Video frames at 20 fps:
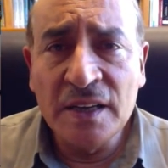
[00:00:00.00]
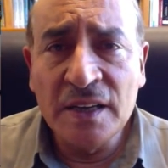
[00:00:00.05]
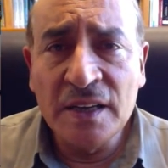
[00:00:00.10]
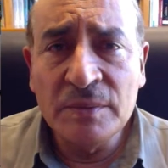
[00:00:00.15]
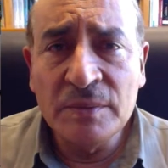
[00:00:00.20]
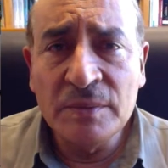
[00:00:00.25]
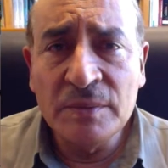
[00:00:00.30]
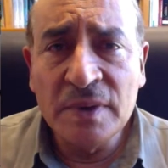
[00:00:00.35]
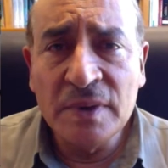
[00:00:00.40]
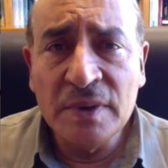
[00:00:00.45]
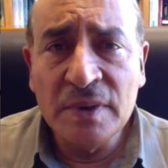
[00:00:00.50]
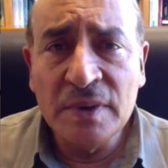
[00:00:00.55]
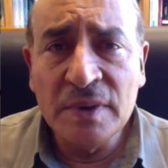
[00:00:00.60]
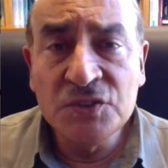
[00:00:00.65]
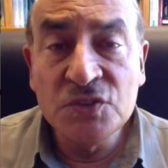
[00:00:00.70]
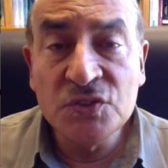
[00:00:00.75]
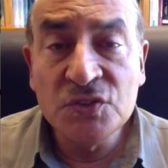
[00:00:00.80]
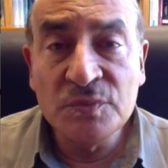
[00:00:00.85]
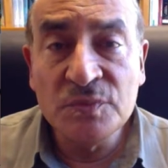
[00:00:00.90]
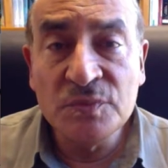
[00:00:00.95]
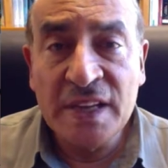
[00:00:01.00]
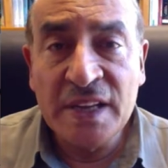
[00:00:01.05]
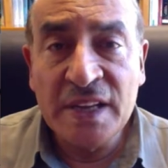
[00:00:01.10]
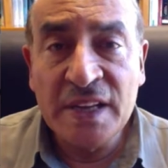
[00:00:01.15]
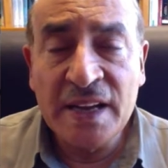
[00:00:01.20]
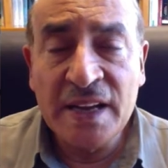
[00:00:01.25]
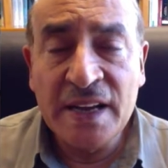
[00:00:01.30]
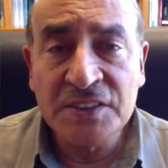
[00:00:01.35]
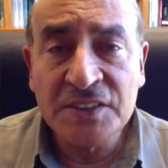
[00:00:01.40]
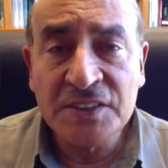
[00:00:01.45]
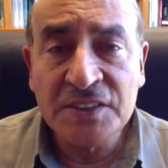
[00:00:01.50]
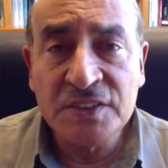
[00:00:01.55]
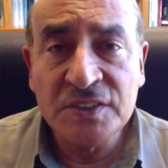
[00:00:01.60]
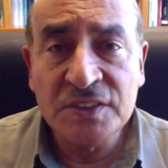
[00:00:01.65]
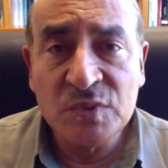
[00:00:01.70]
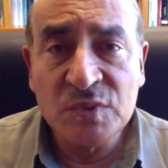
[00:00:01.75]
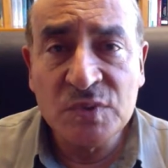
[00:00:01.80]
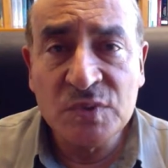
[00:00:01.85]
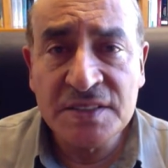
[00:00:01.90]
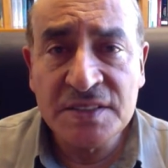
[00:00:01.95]
into manufacturing
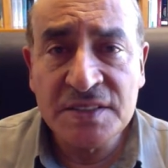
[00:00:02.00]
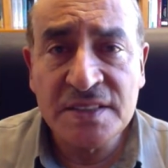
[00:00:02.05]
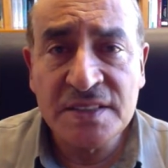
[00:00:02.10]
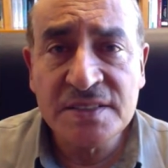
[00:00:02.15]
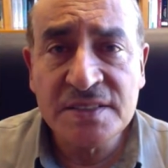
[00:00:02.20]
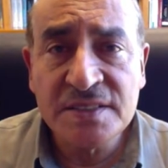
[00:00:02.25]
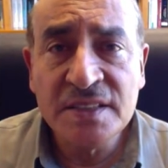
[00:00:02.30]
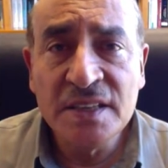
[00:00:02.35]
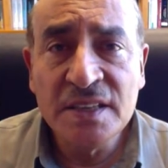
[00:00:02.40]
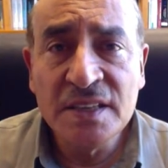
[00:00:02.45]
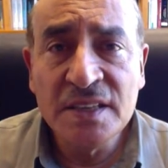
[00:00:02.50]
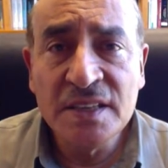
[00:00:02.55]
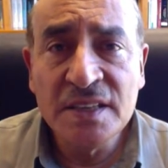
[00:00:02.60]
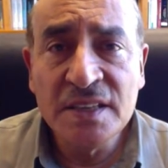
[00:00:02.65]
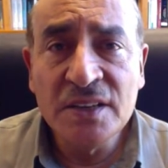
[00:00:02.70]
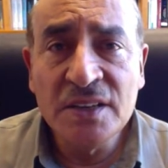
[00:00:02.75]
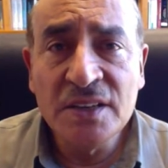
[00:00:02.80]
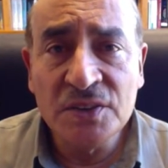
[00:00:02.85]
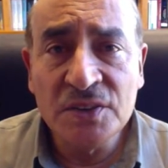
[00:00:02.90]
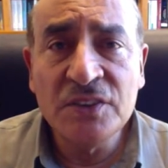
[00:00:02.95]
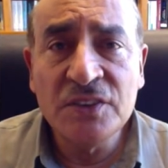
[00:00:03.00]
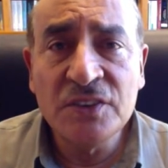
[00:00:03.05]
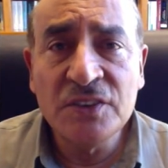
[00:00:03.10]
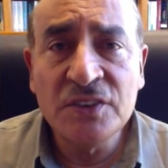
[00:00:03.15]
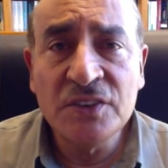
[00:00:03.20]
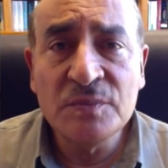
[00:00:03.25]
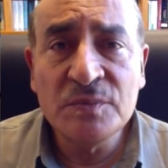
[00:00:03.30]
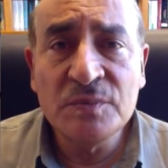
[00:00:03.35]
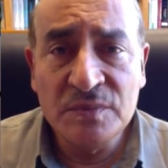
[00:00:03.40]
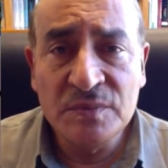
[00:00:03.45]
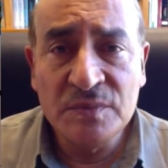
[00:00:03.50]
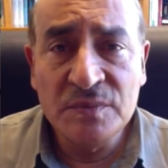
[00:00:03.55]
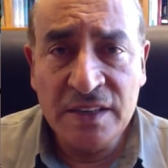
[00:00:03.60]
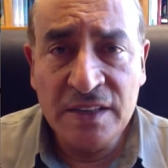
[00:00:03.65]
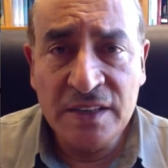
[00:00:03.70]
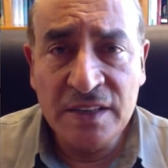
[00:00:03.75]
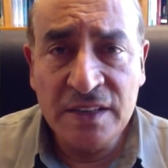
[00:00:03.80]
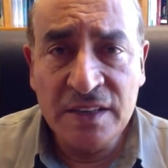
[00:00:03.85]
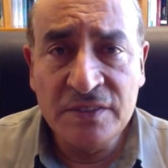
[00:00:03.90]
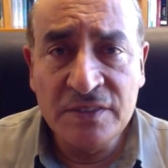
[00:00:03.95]
process, or nano
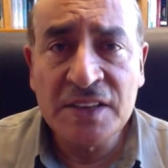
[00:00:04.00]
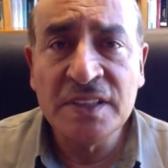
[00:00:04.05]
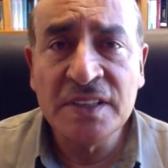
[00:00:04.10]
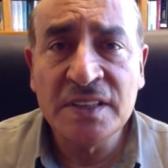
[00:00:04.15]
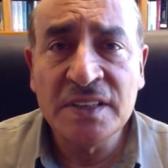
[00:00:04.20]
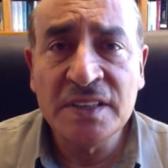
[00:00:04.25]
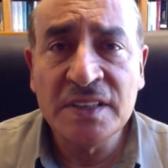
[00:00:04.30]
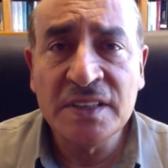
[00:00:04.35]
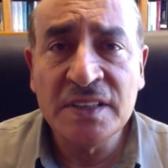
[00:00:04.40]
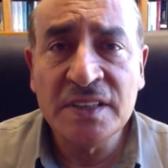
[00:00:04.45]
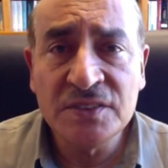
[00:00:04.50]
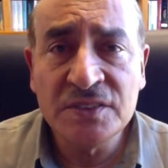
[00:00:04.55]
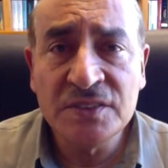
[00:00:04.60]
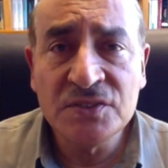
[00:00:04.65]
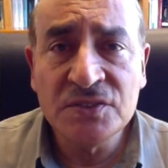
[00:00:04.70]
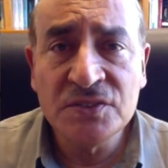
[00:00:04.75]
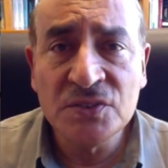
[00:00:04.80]
manufacturing into